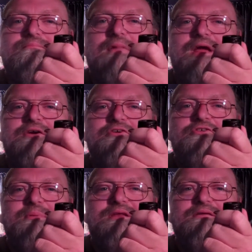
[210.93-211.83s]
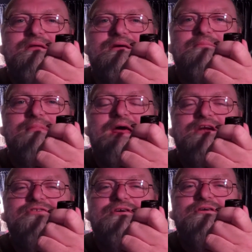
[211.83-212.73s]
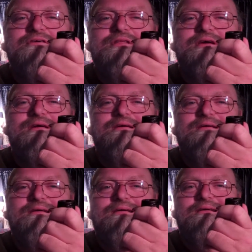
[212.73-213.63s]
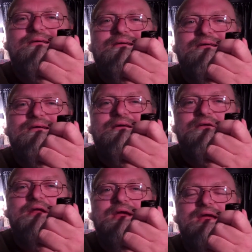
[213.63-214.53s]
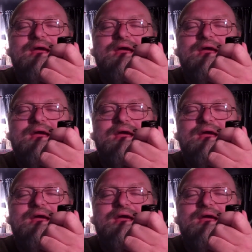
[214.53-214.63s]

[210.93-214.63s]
introduced me to the manager and the night